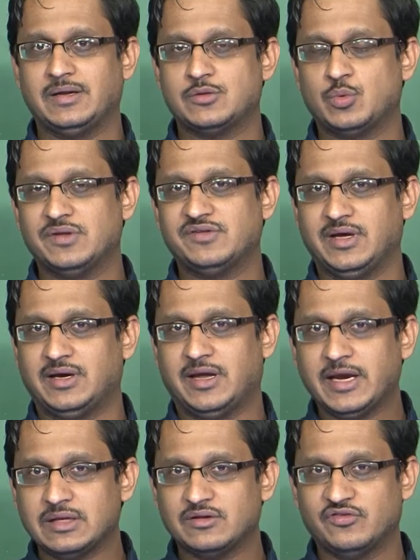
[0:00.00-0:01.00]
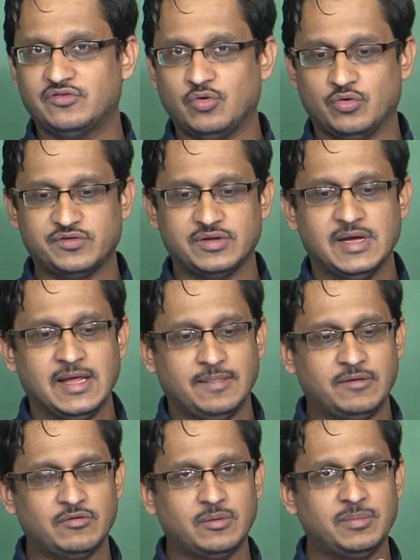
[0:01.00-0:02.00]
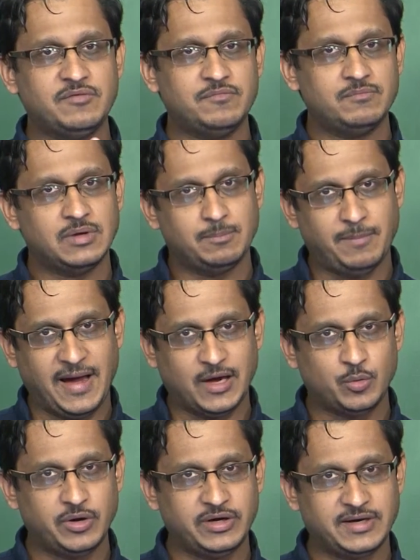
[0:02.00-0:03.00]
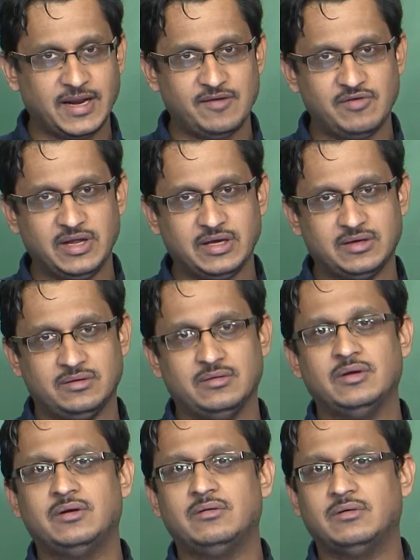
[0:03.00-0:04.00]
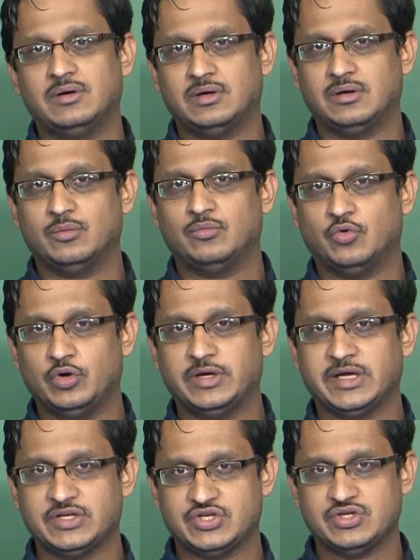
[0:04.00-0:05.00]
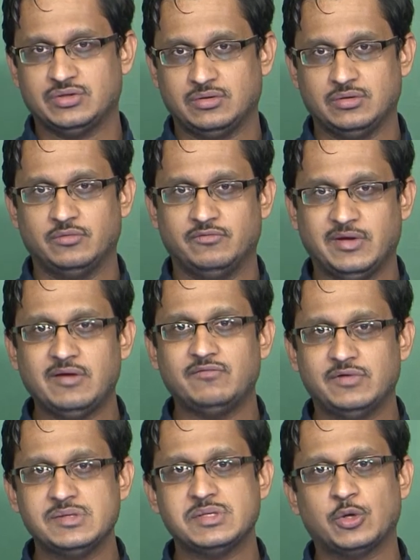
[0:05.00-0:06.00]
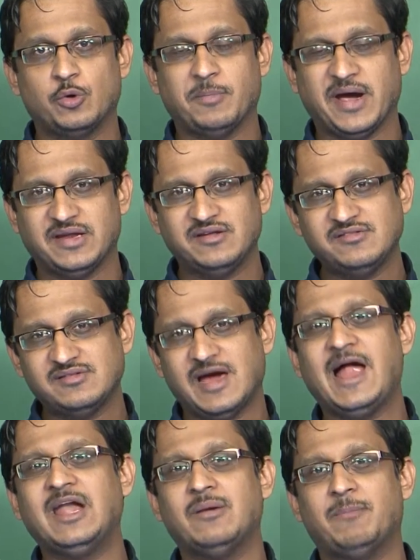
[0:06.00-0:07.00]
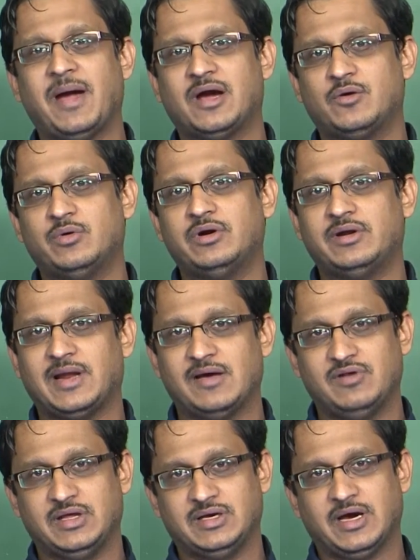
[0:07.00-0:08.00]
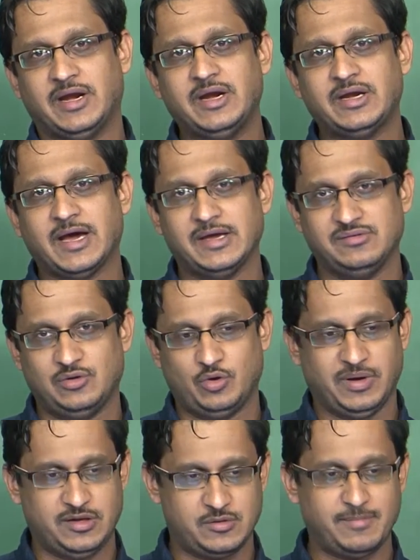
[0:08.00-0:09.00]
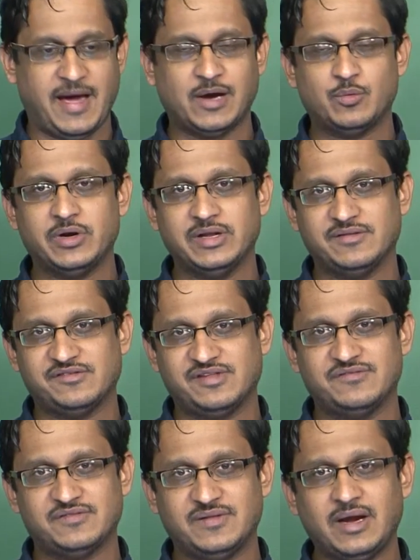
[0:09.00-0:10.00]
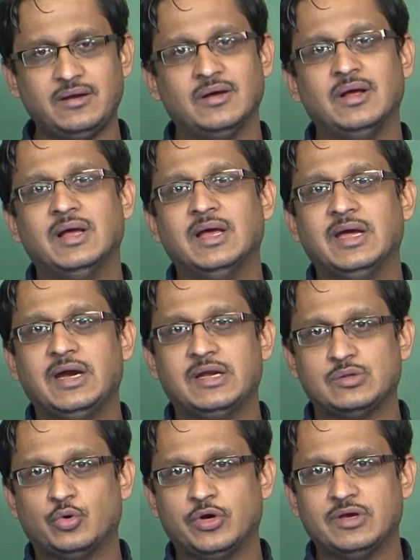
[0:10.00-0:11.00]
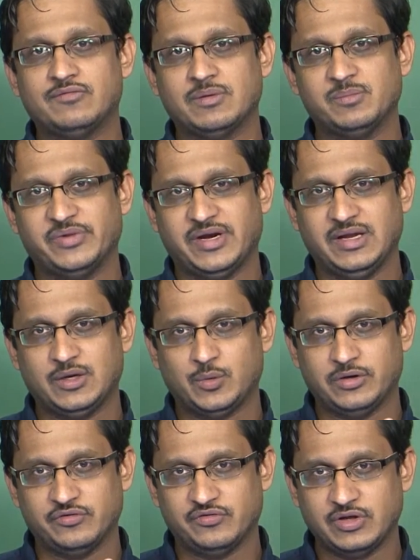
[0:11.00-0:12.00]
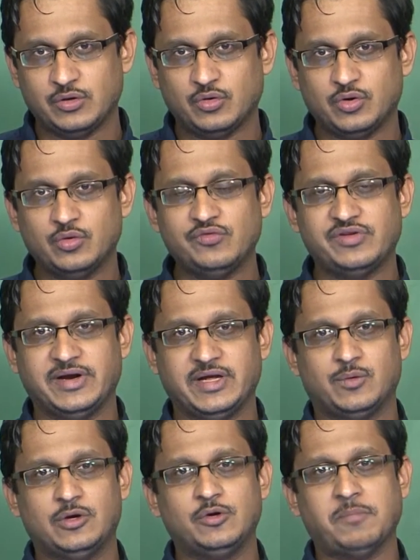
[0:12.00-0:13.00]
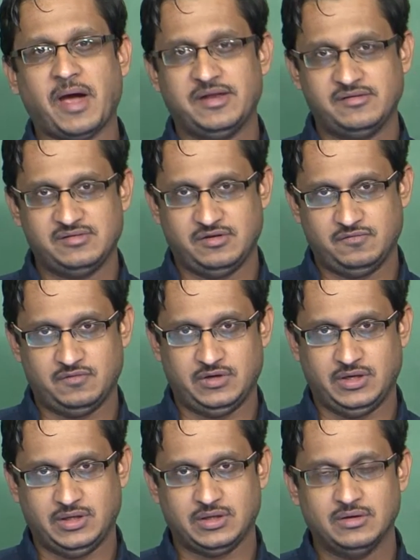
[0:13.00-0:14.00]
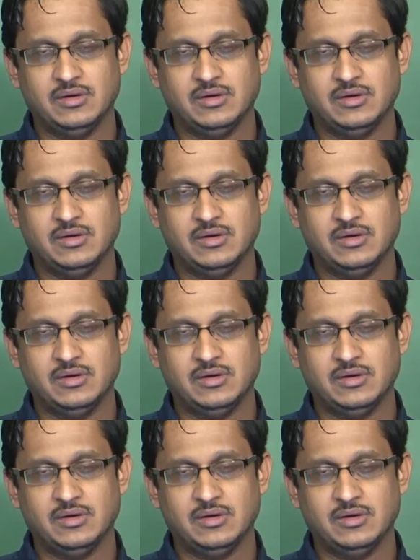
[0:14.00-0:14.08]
is once I connect the source, there will be backward travelling voltage wave V0 minus and a backward travelling current I0 minus. Backward in the sense that it is going from z equal to 0 to z equal to minus infinity.